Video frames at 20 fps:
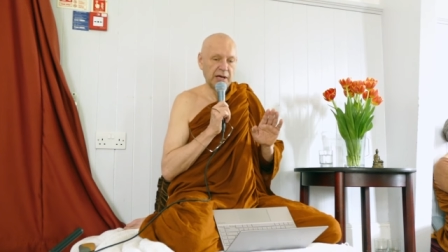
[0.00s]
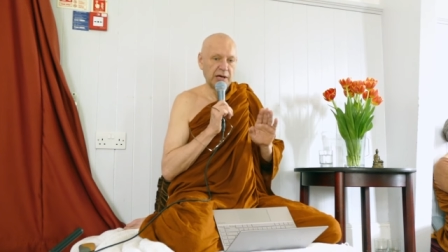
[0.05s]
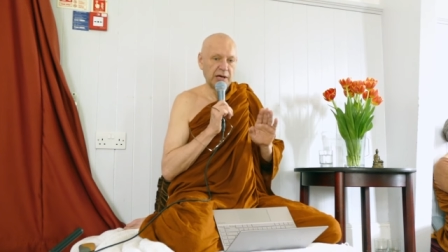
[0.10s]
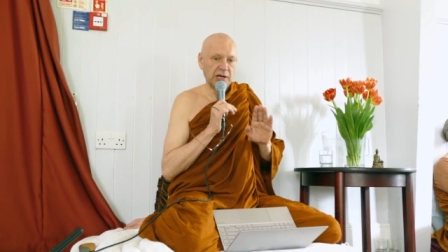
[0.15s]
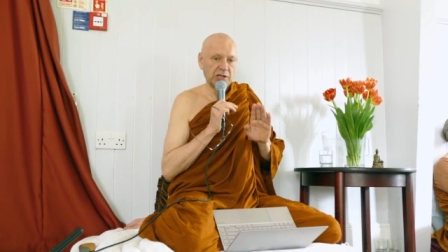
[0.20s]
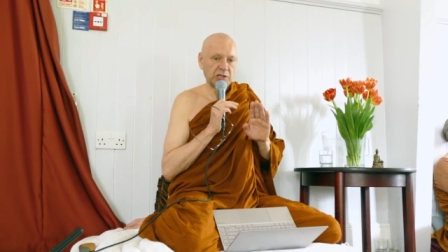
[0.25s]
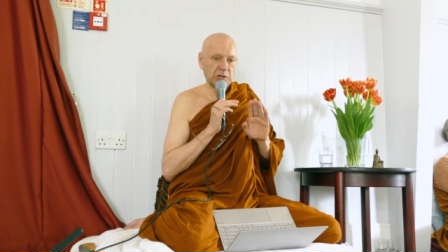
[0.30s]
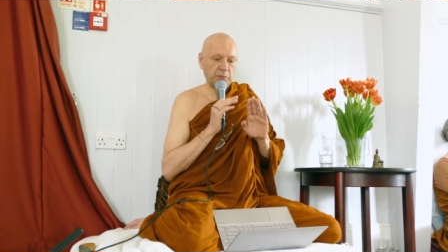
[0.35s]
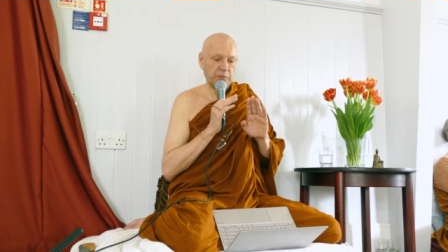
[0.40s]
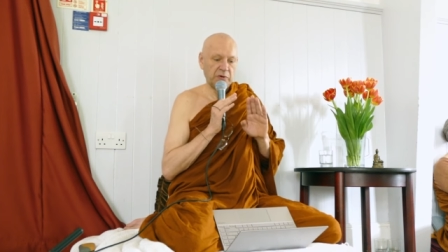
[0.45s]

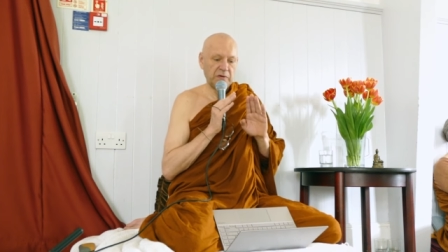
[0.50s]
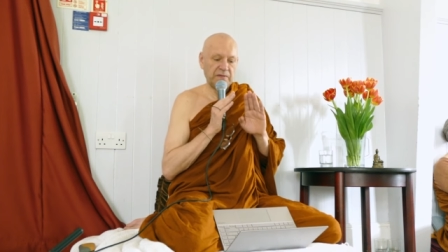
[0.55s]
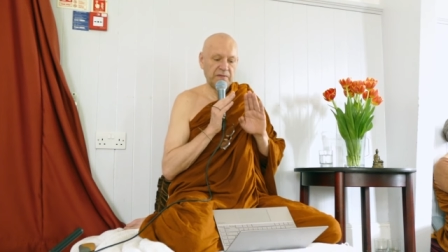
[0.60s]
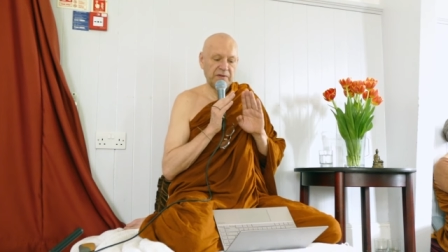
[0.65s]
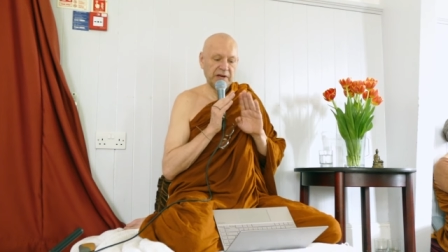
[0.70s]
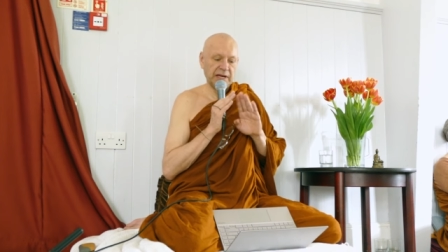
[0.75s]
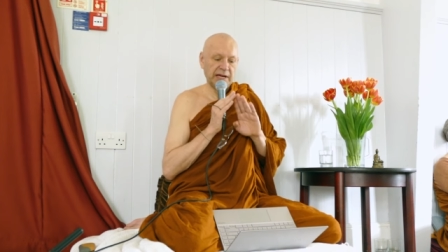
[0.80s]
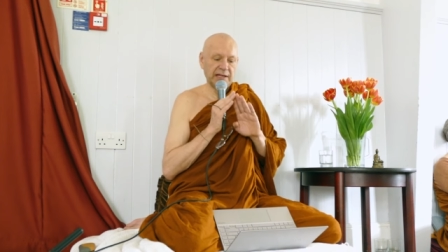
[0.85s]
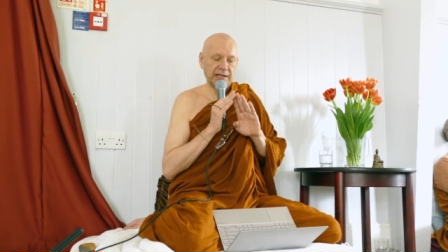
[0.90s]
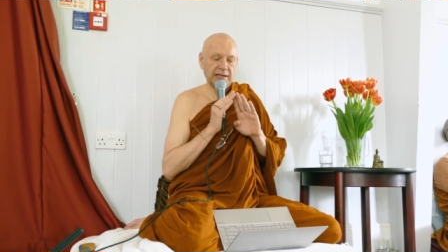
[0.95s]
So
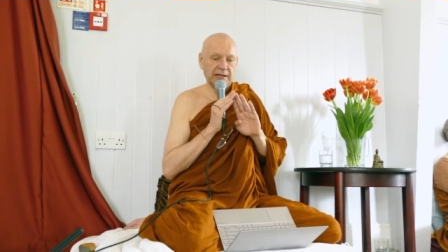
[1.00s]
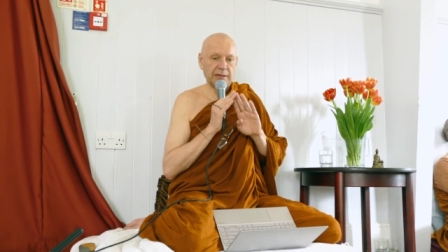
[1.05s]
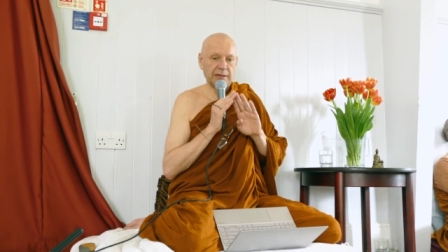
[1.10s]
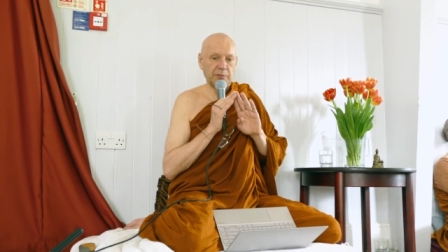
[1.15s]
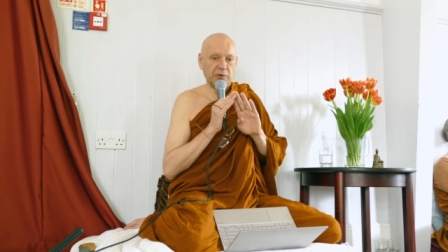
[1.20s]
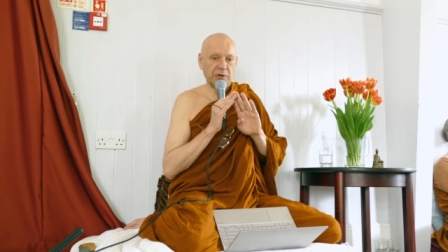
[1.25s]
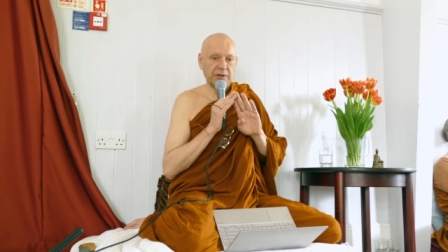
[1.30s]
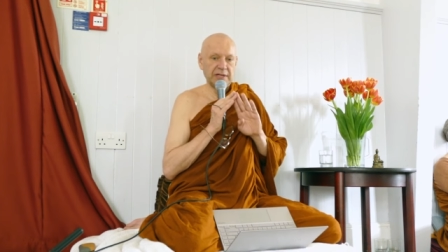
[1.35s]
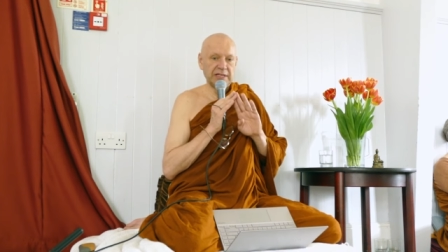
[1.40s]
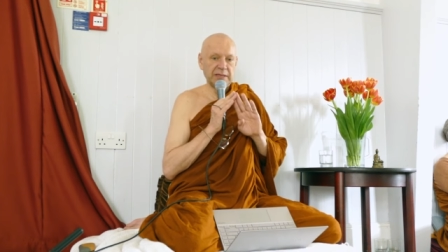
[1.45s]
perfected
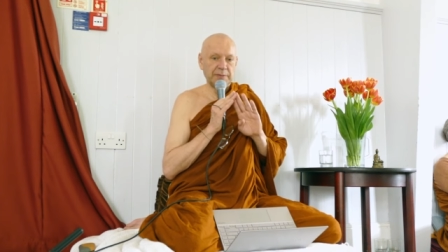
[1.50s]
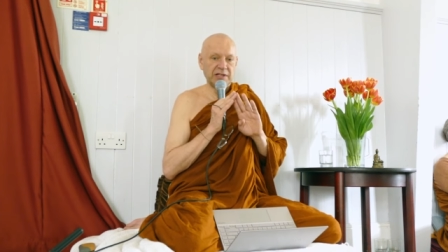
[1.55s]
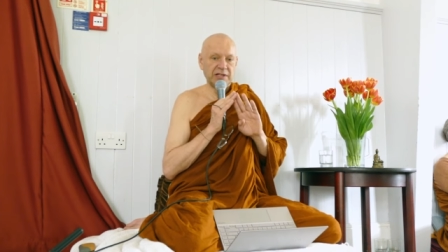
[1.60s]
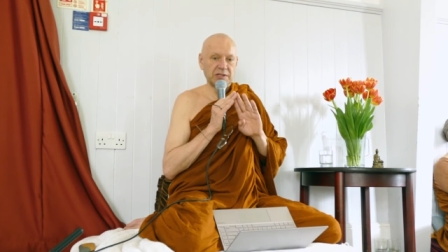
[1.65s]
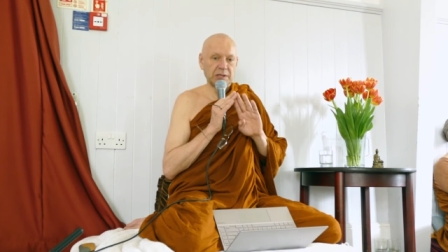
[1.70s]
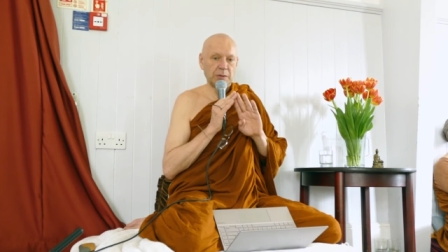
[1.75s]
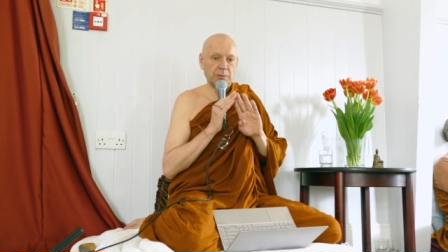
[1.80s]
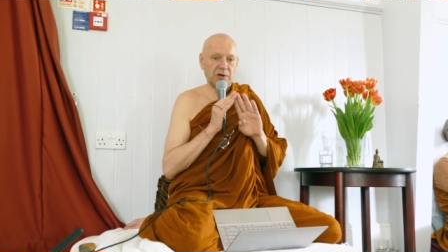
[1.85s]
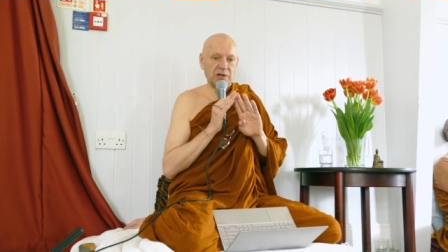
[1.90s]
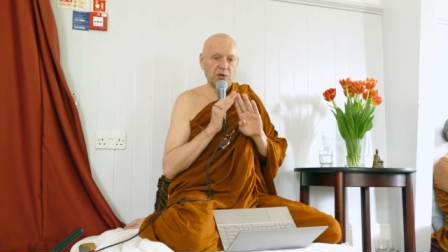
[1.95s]
in Buddhism
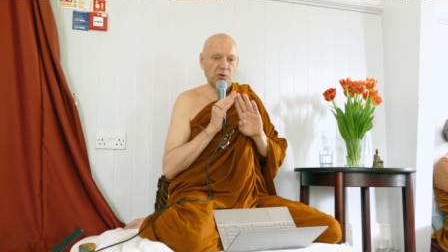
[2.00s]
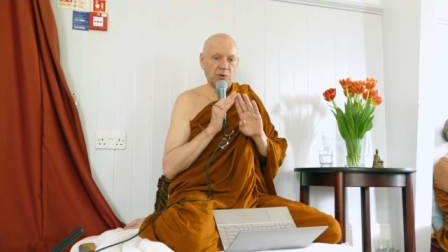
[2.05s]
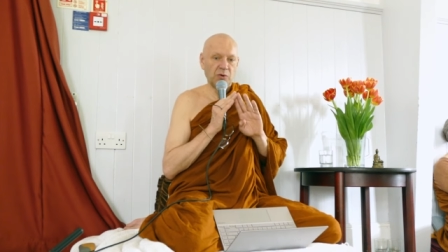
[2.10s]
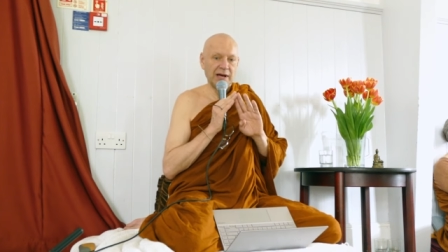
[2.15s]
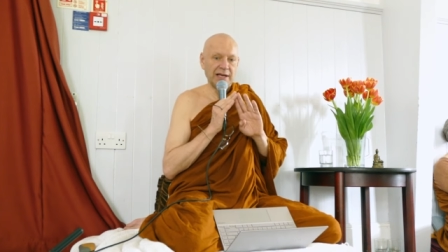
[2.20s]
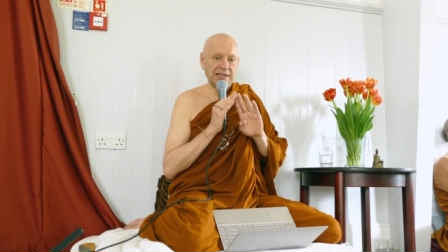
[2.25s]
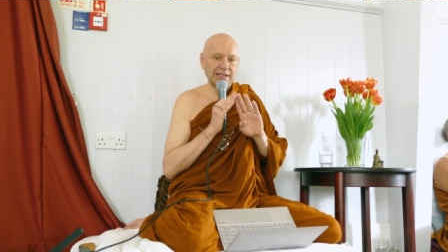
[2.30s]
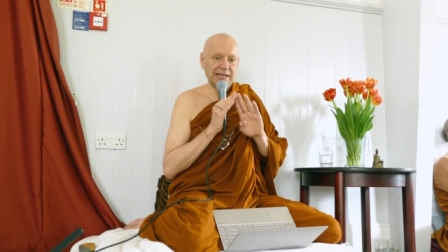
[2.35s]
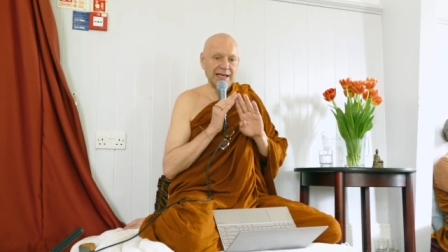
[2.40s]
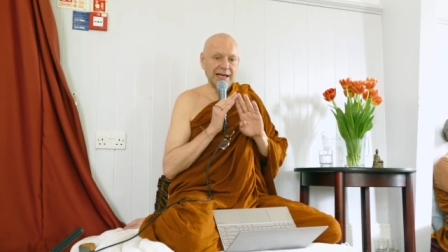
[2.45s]
means someone who
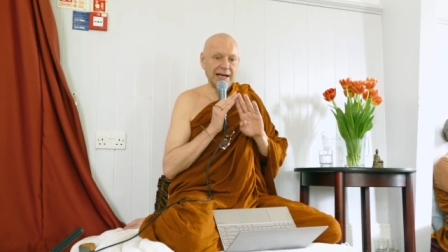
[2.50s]
has